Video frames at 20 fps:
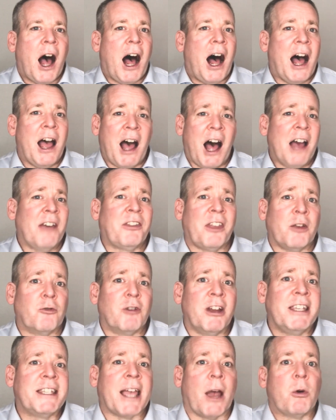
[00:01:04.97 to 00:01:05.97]
I think
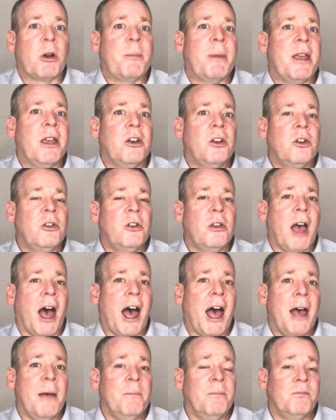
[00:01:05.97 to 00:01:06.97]
ReSound would have
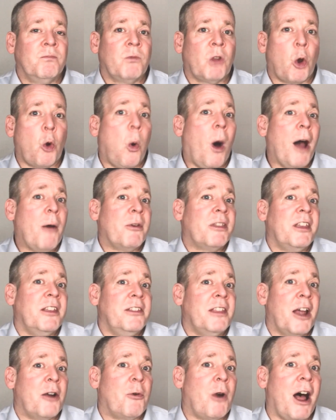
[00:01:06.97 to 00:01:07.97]
been quite
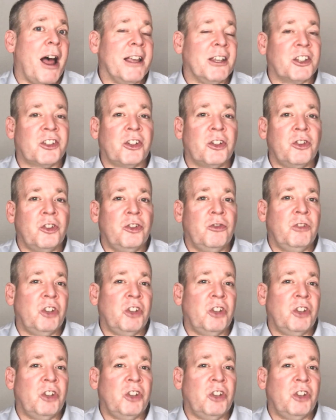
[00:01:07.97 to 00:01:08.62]
within their rights to